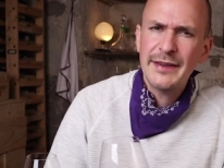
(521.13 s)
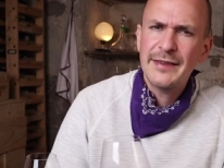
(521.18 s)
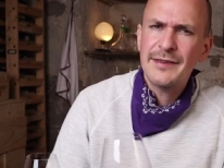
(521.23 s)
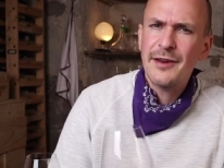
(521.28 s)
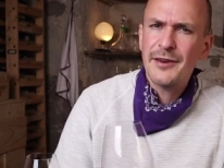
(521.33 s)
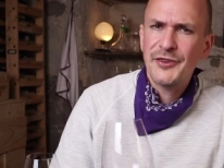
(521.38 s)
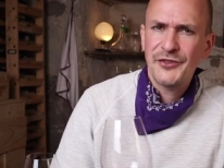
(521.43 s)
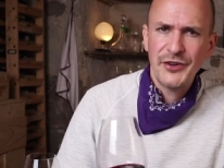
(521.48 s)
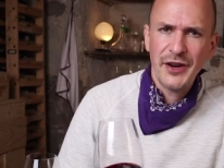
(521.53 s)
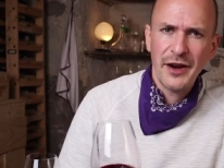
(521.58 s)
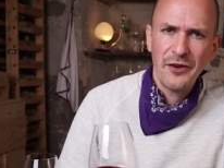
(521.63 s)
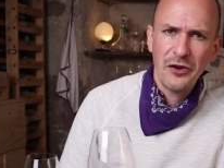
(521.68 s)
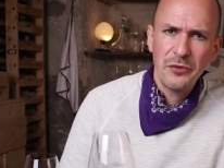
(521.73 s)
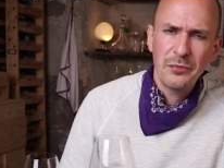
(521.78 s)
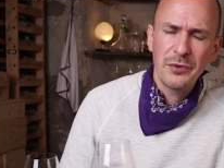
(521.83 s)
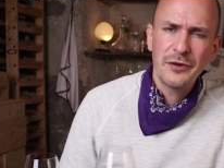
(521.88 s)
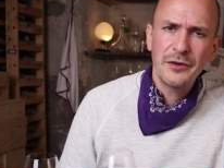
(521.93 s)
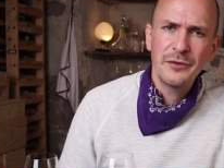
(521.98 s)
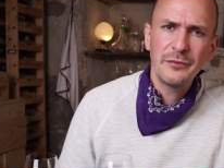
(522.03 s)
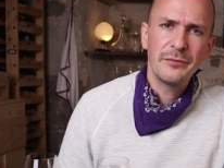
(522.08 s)
It's not
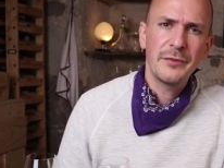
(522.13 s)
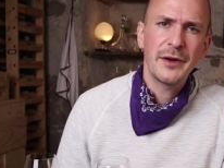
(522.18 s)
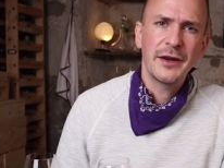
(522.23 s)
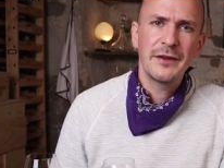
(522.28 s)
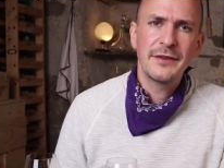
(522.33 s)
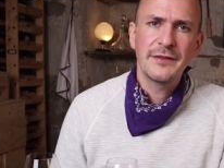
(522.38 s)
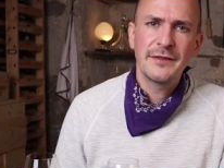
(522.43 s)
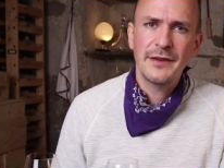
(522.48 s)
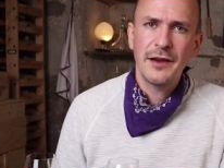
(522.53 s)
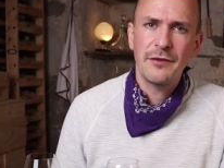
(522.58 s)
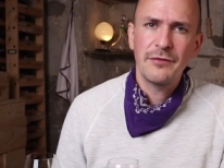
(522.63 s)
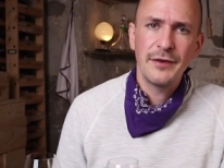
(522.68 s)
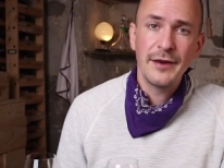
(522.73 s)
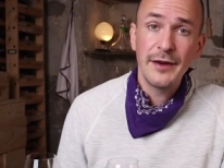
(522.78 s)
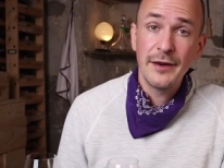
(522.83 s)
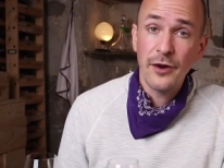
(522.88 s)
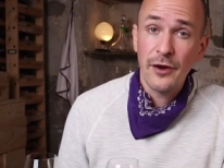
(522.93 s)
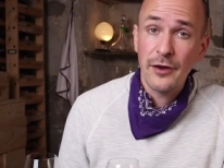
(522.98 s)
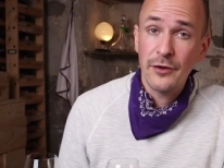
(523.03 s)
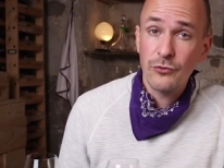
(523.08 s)
terrible, but it's
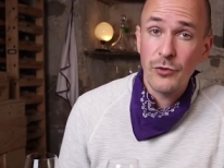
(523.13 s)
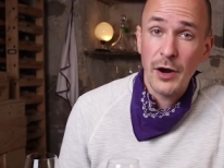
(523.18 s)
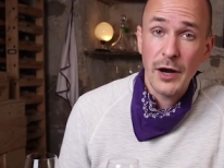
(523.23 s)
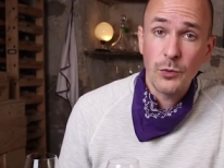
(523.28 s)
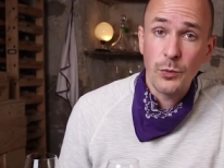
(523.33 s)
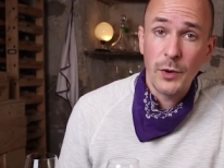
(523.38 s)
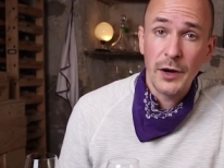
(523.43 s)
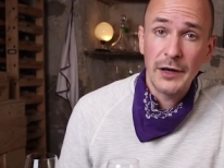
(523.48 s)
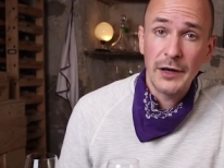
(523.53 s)
definitely not a great